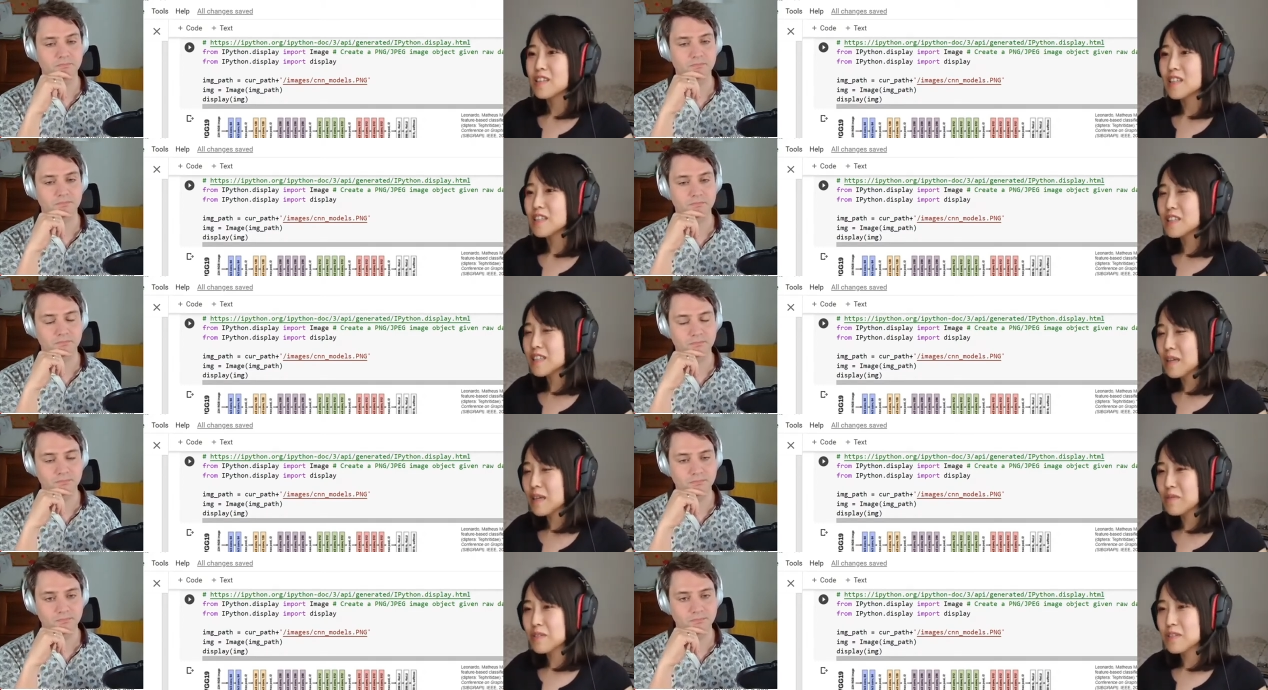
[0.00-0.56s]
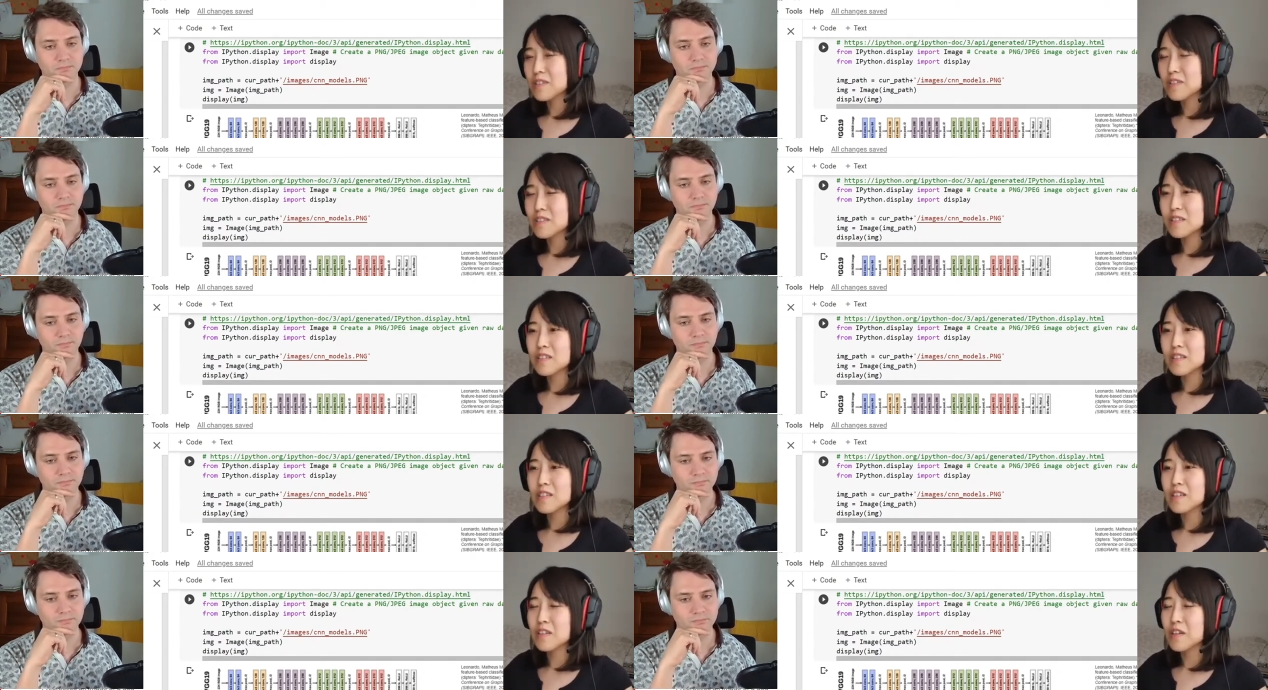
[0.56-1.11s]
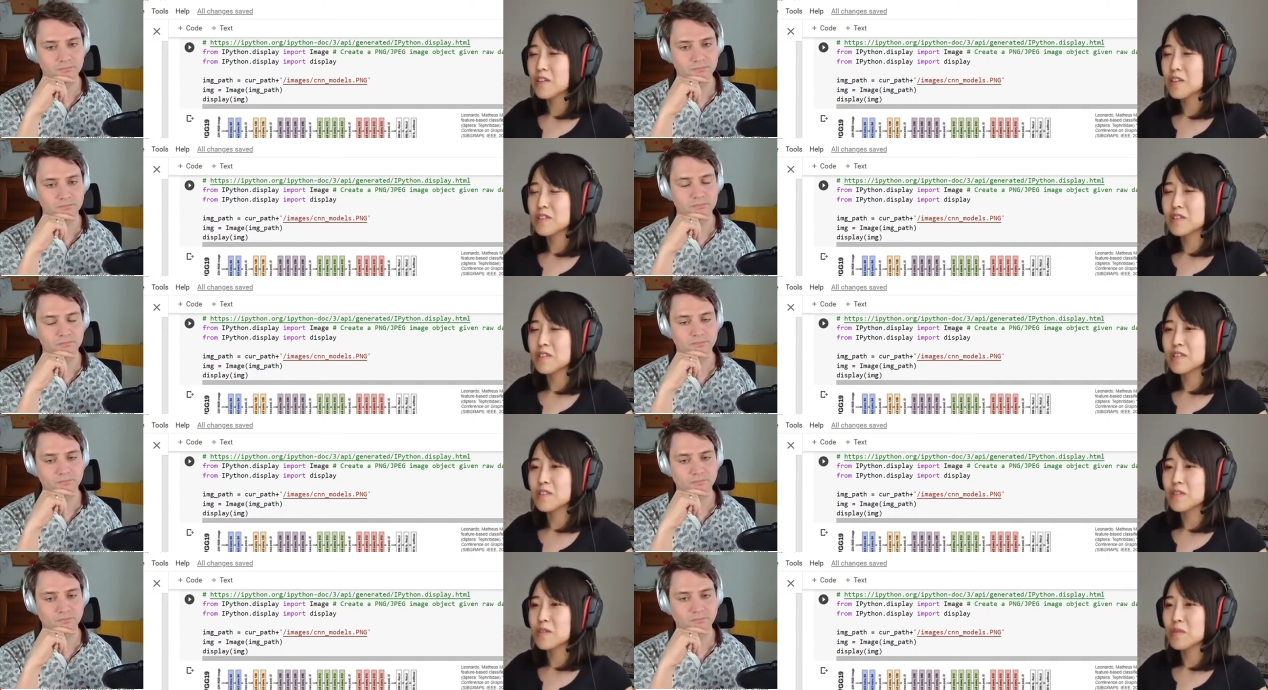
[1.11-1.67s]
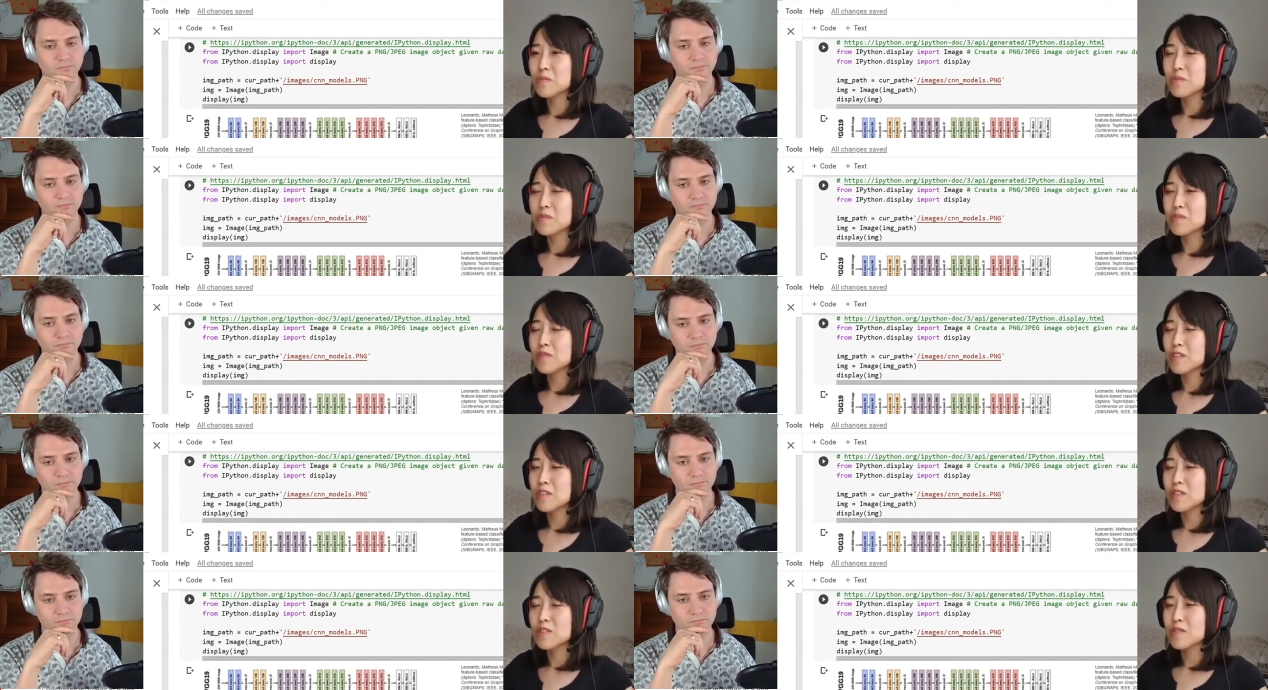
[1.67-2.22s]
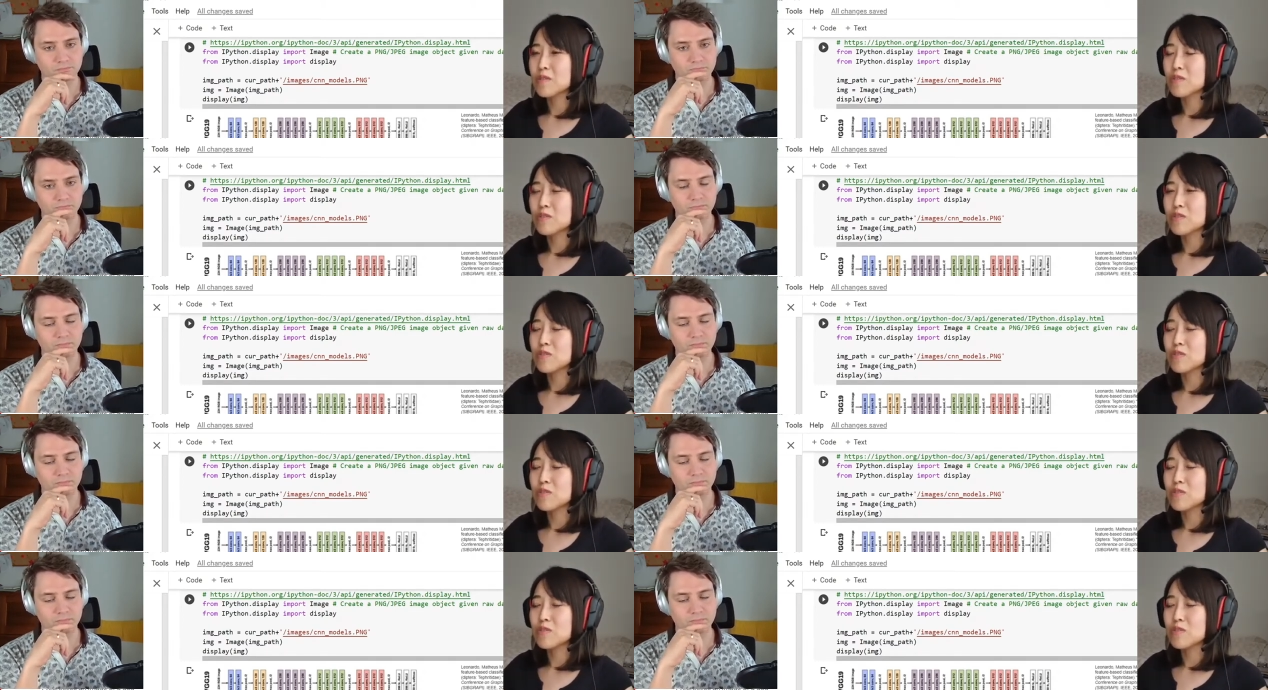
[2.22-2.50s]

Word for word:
Speaker 1: Inception, it consists of just